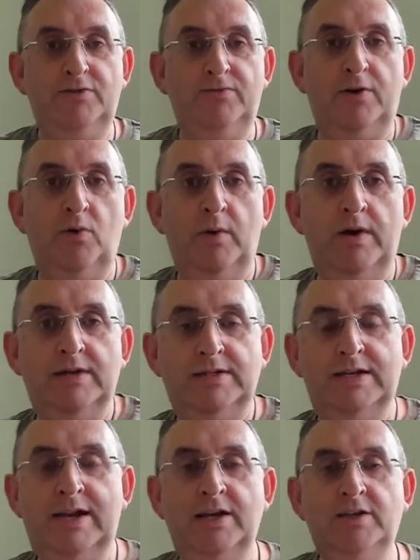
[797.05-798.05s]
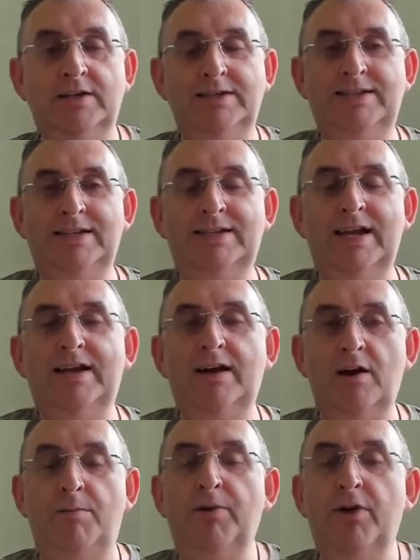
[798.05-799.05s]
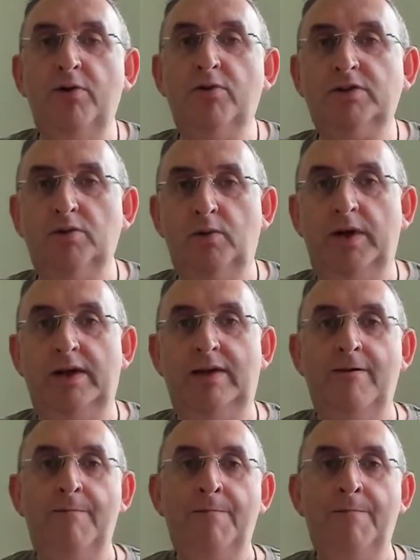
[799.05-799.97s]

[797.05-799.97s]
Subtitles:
for awareness and action is to take a couple of hours a week,